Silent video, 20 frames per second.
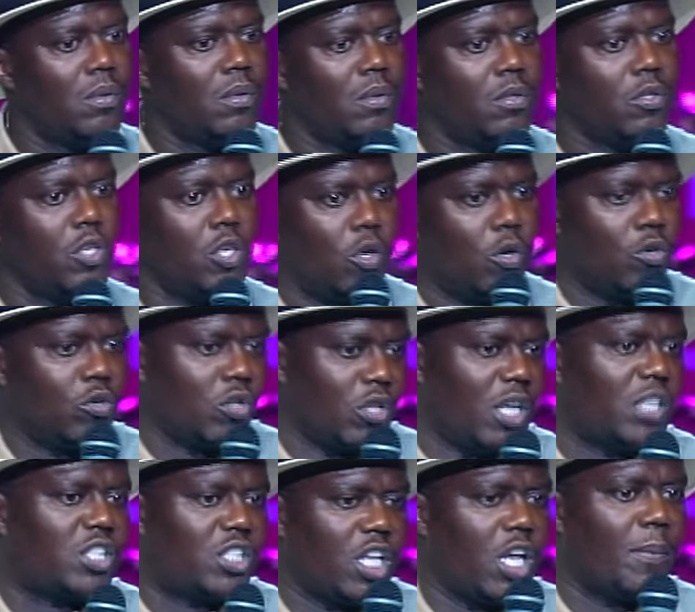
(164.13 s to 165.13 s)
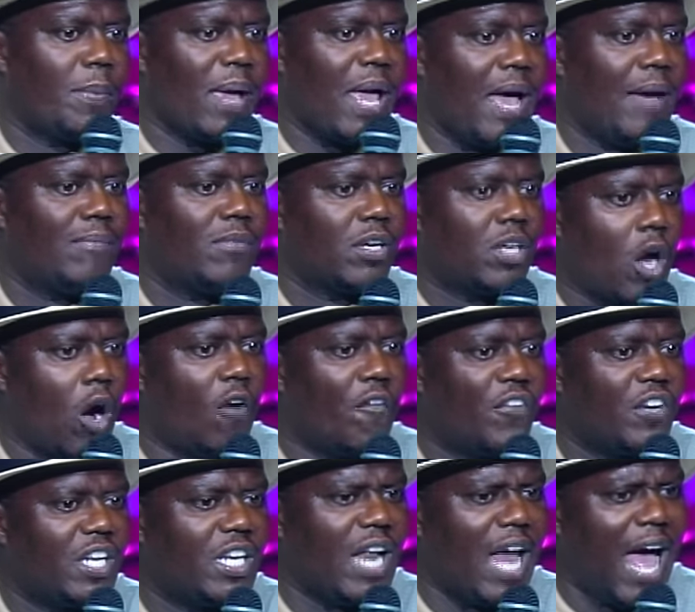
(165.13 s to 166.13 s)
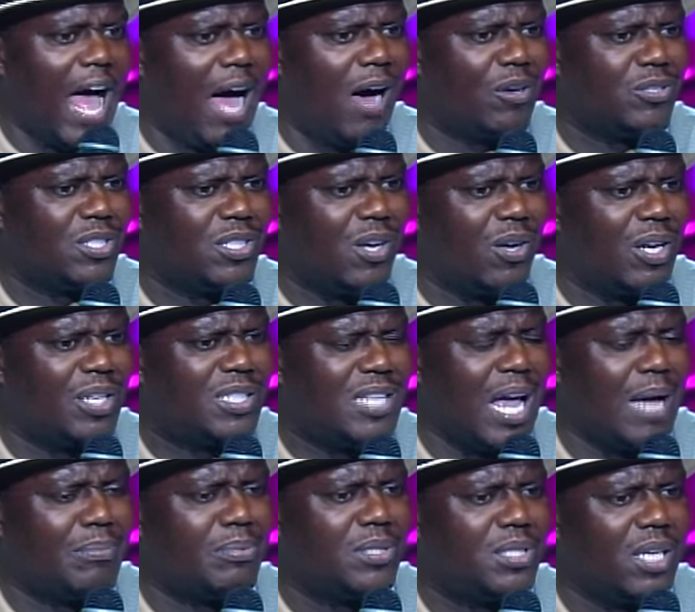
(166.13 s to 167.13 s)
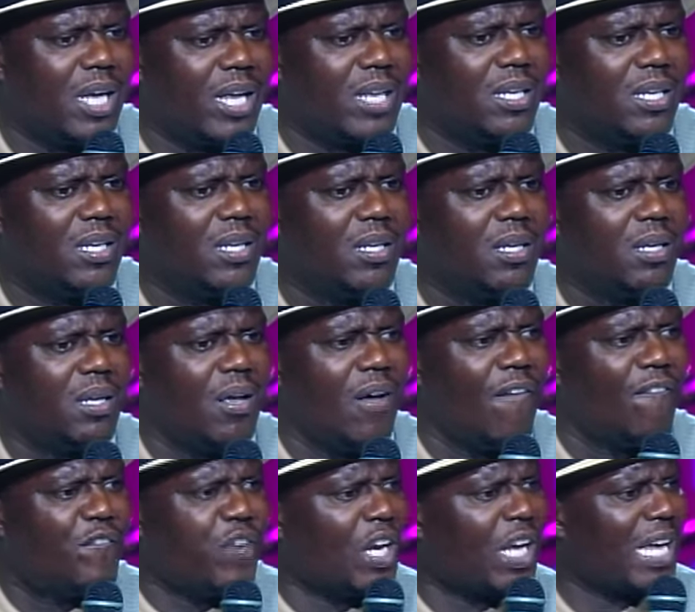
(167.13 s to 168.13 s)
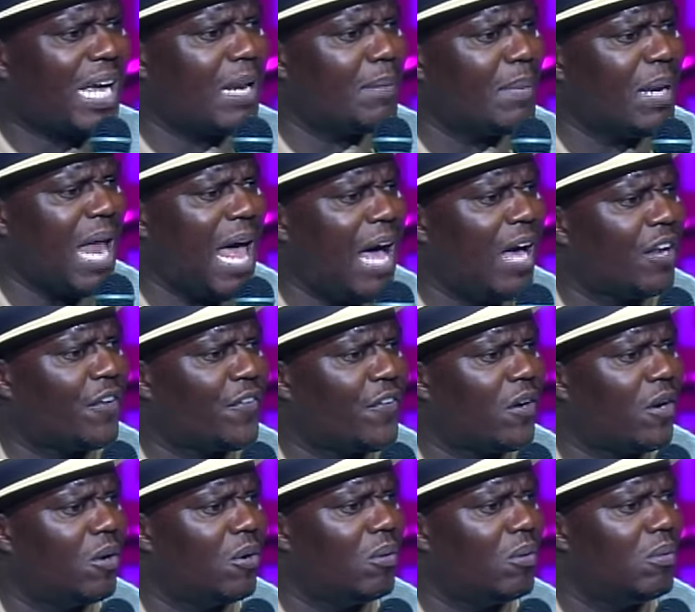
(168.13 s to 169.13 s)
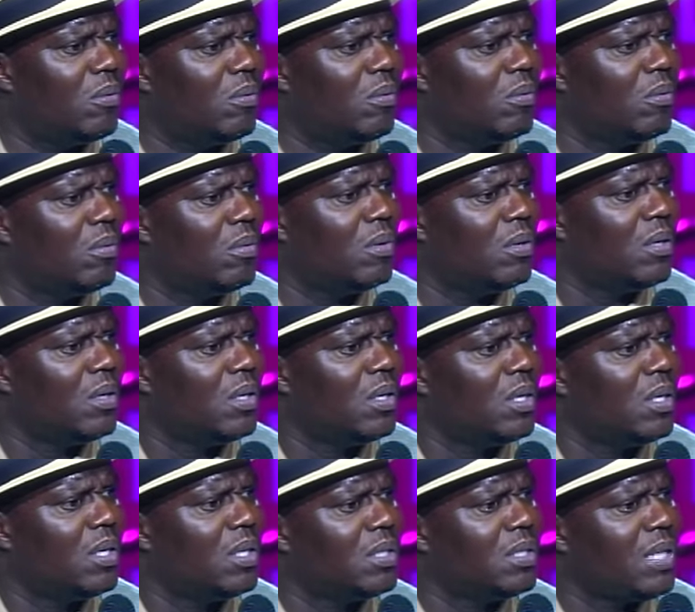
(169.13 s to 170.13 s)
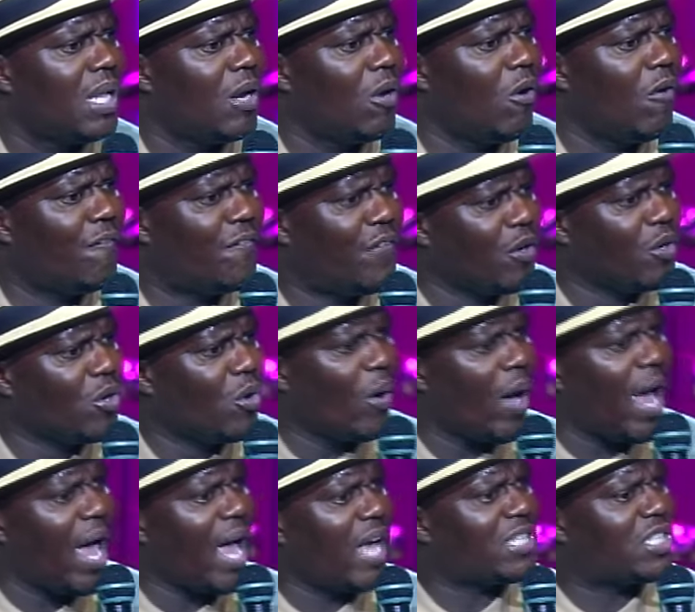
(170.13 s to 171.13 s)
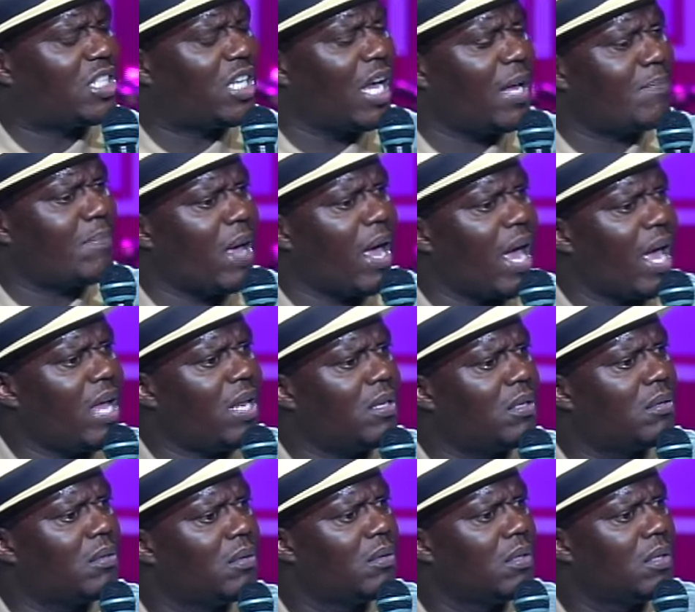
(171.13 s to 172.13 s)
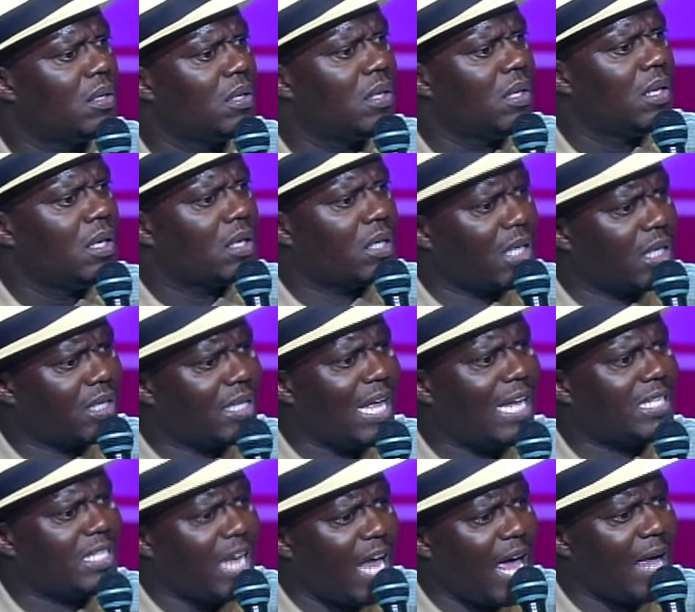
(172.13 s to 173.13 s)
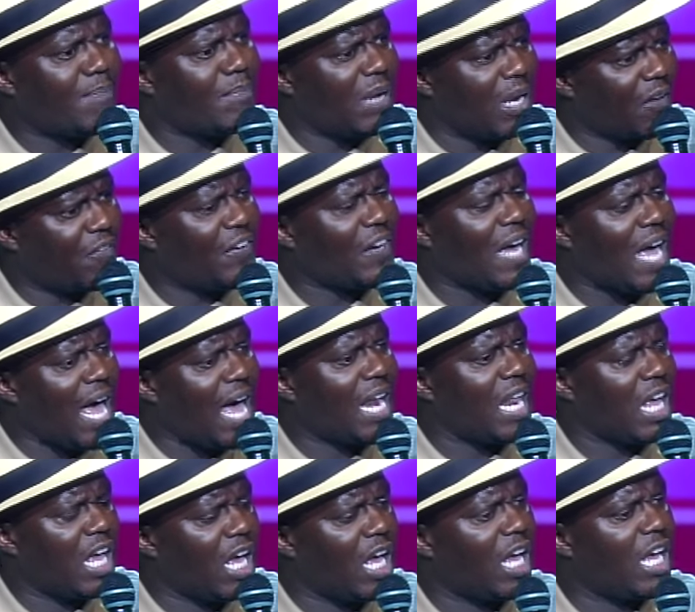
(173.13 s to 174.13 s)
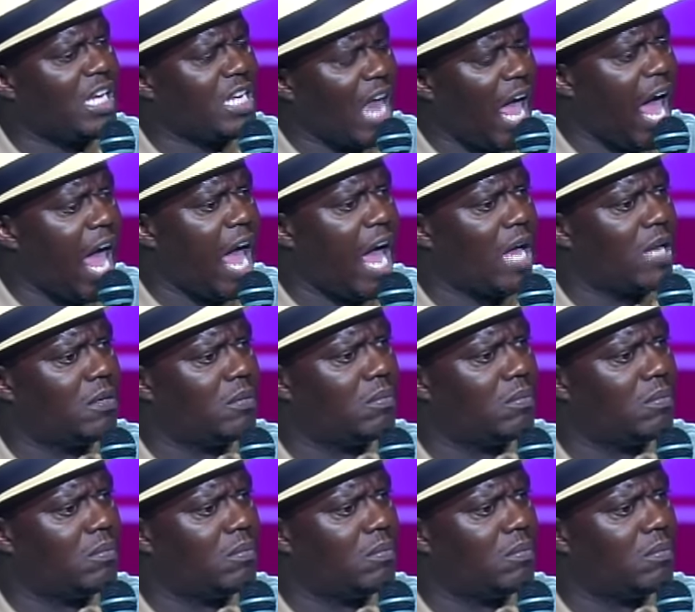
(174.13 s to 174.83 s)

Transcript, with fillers: You know, they still be having a coffin in the house and all that type of shit. Fuck, I got him in the house for? That old voodoo ass shit, man. Get that dead motherfucker out of here. He dead.